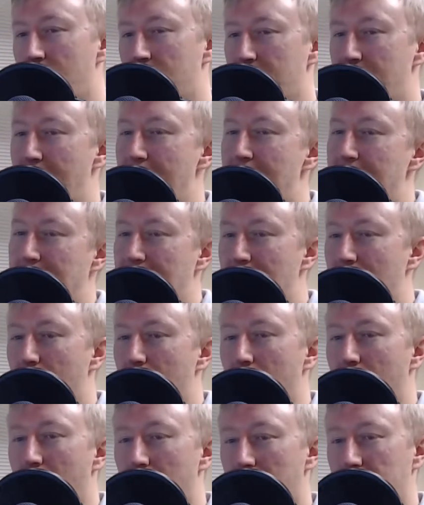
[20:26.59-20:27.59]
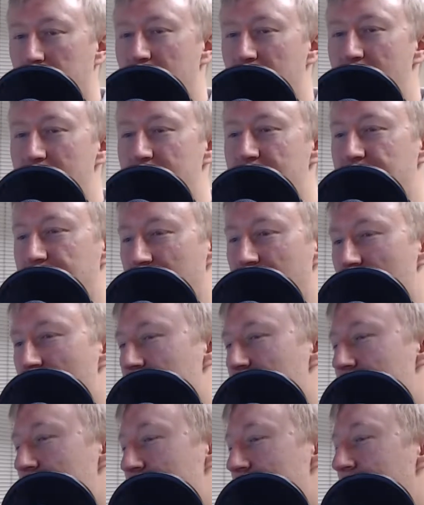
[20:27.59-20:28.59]
make it work like
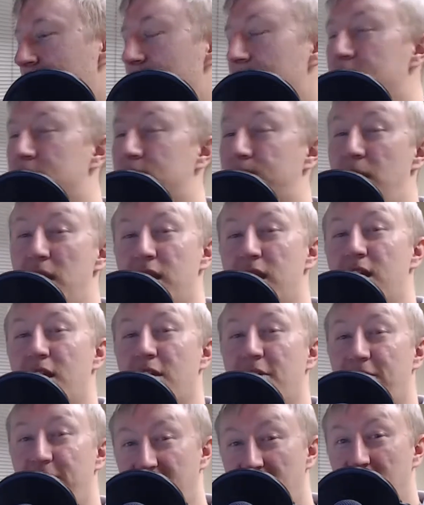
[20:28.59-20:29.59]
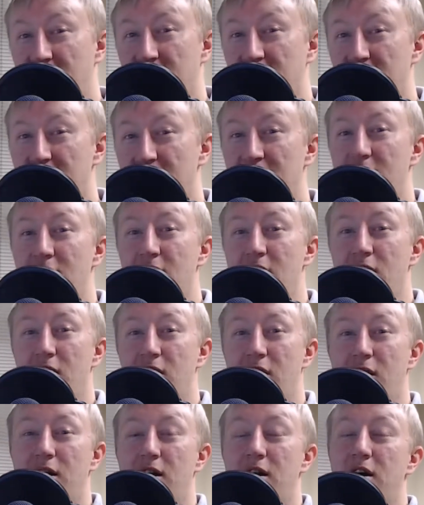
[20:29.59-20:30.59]
Fergie. Speaking of Fergie,
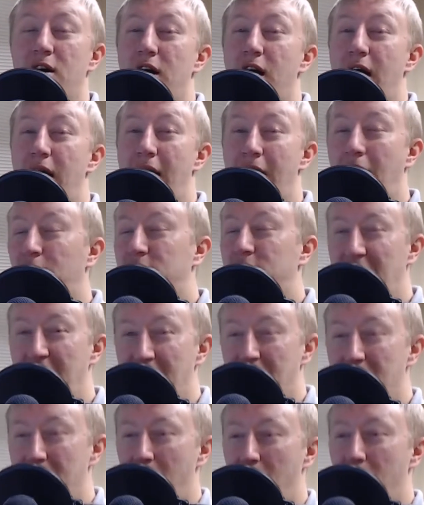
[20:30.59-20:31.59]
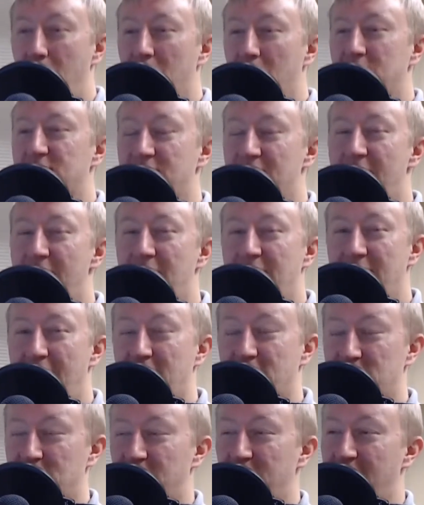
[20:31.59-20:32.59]
how terrible was that
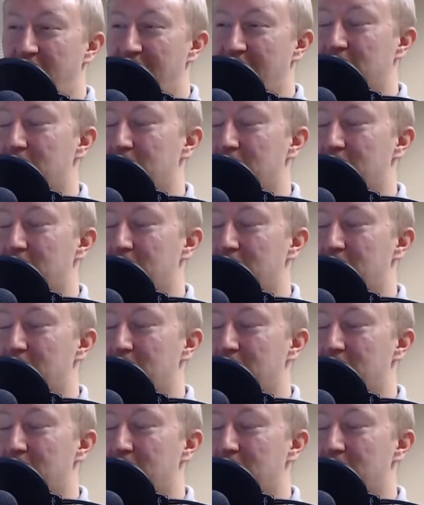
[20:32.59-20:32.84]
national anthem